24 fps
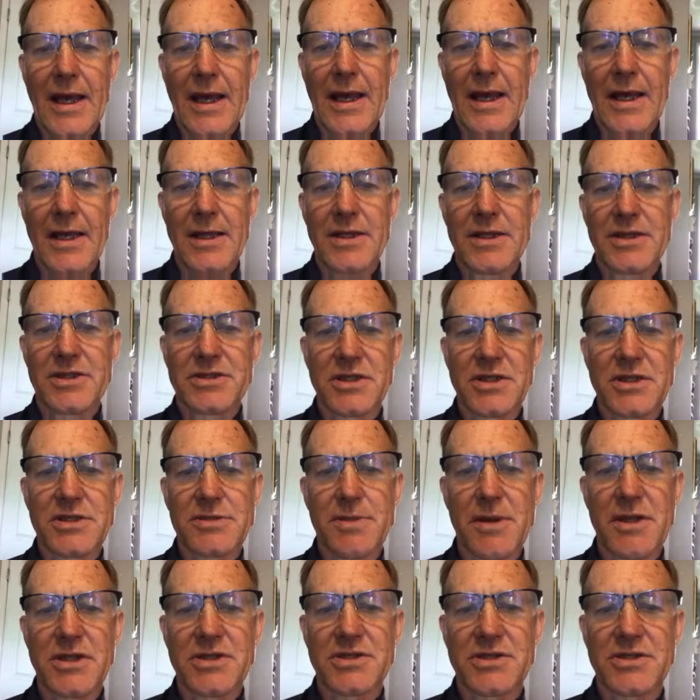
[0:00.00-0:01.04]
And these
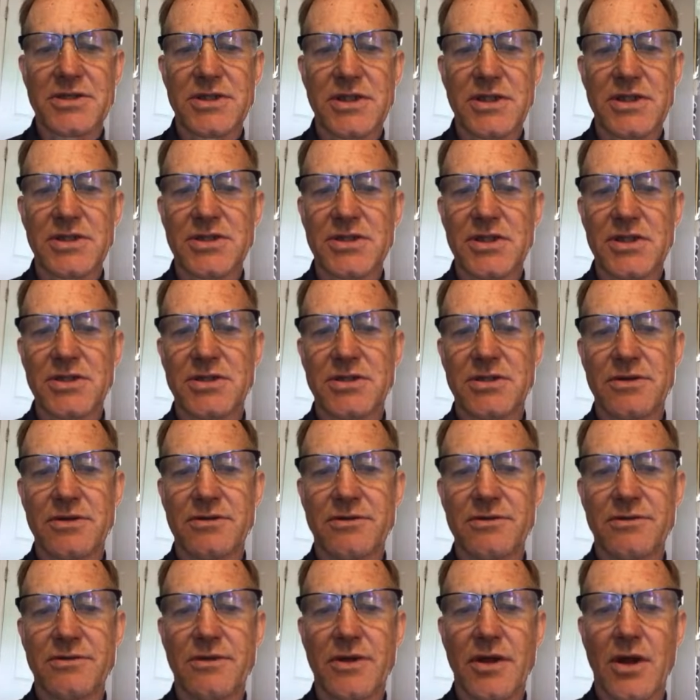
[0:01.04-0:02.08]
expenses consist
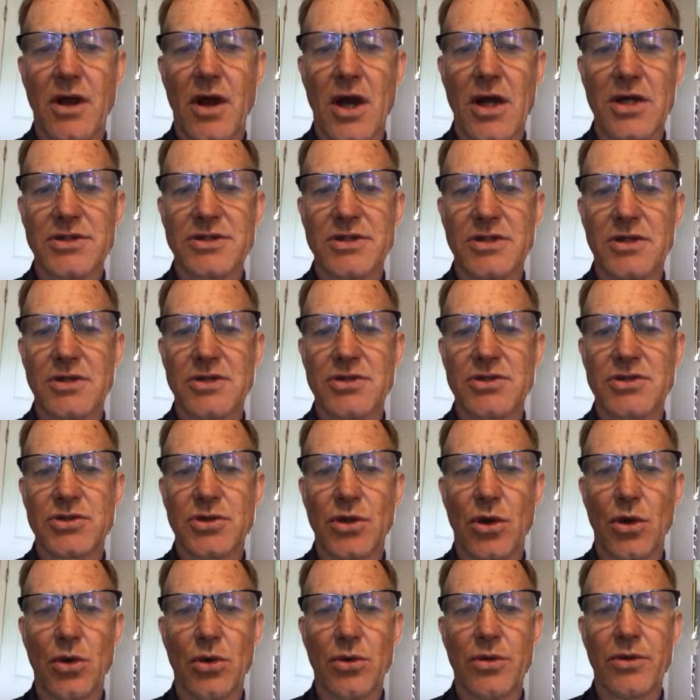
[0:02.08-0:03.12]
of the cost of goods
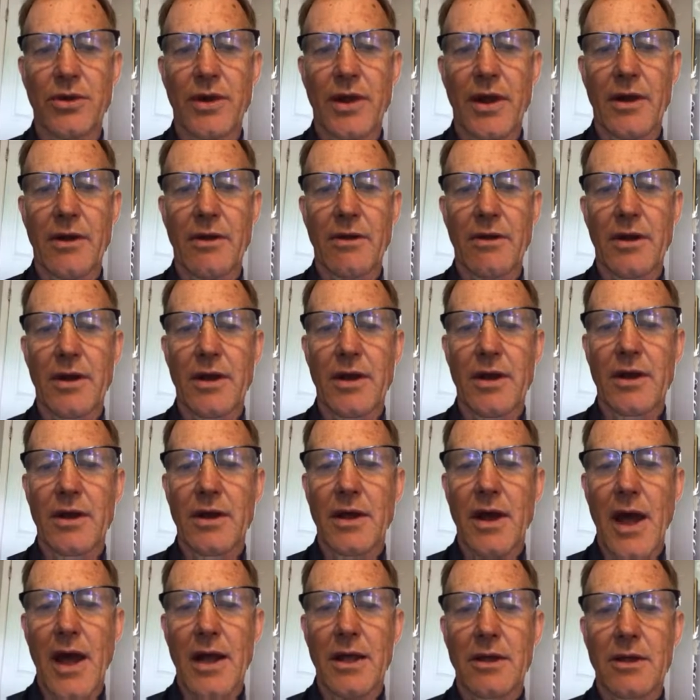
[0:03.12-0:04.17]
sold that are
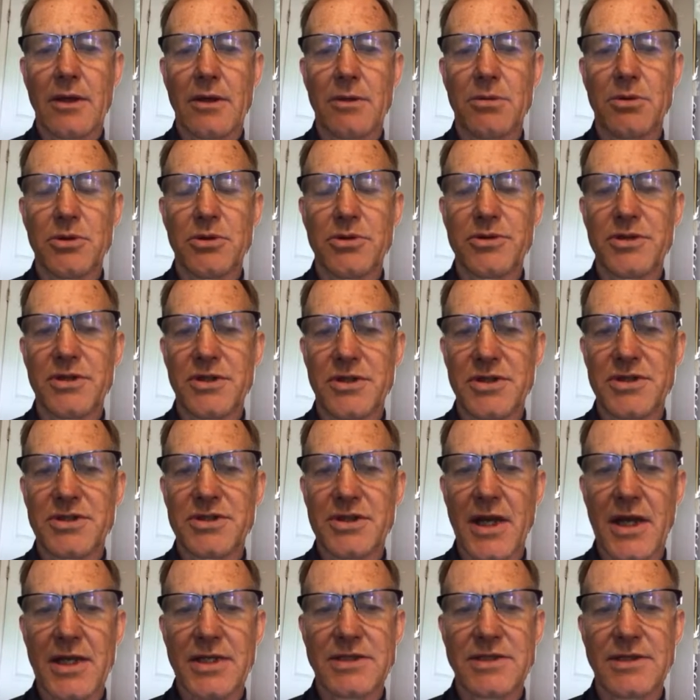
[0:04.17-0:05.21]
allocable to
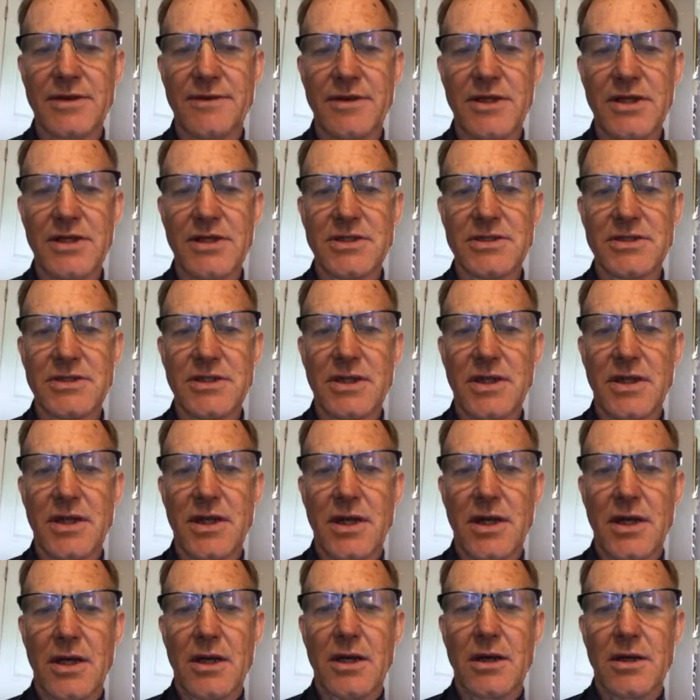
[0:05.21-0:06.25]
these activities,
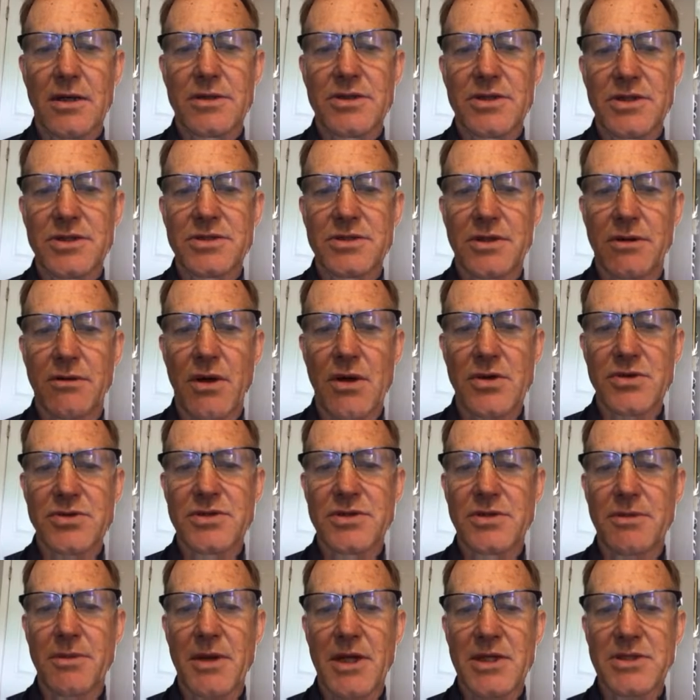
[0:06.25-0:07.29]
just the
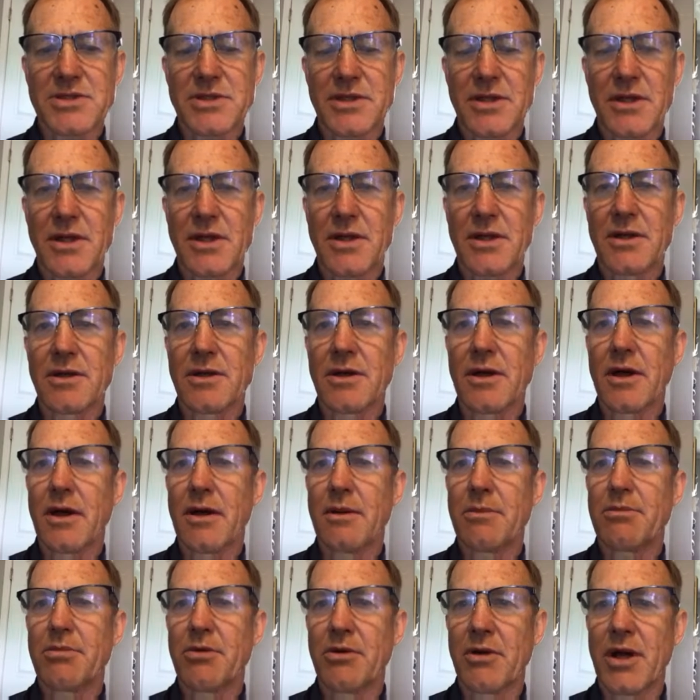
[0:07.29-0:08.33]
gross domestic
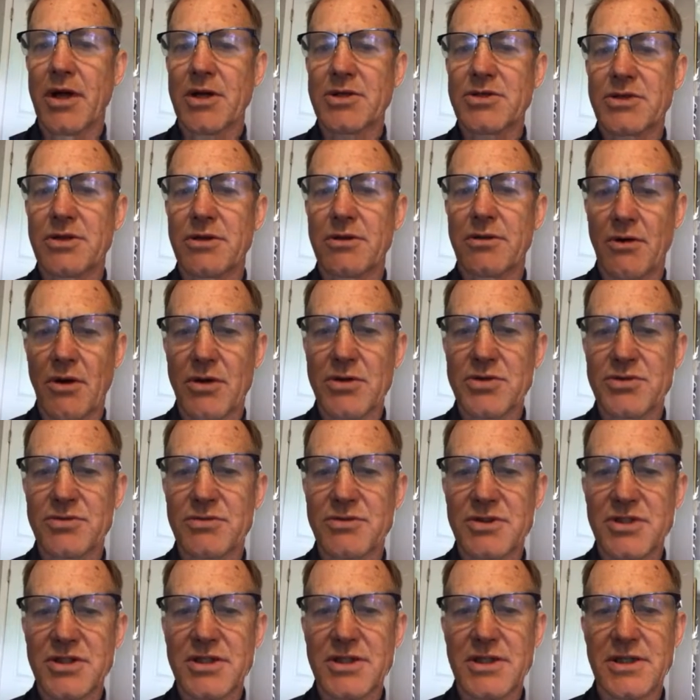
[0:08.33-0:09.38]
production
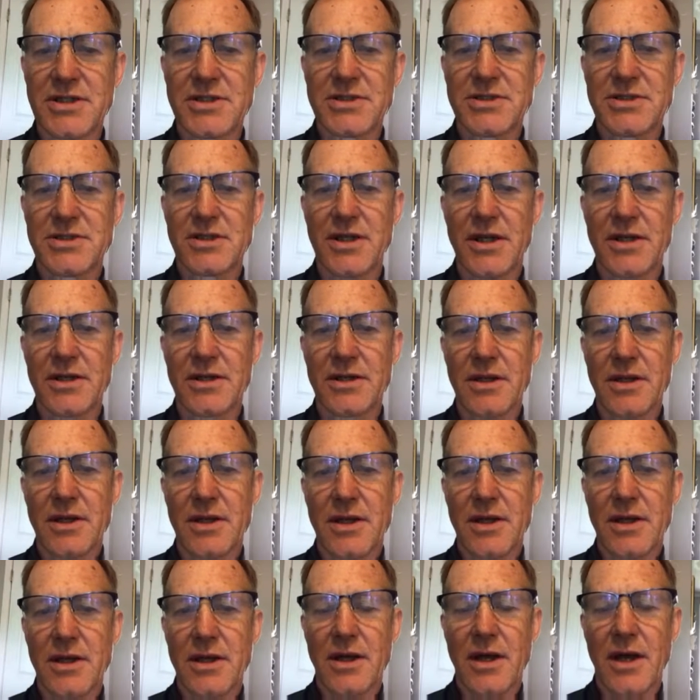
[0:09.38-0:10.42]
gross receipts that
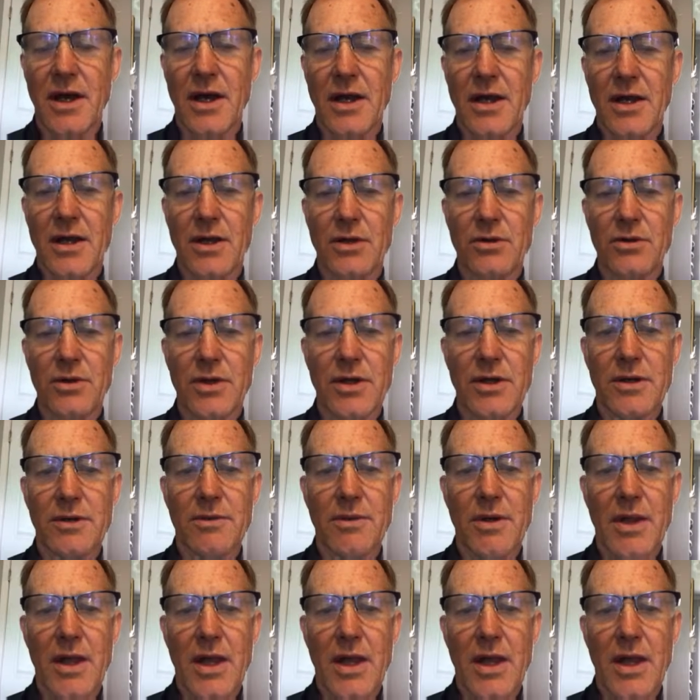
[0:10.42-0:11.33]
I included,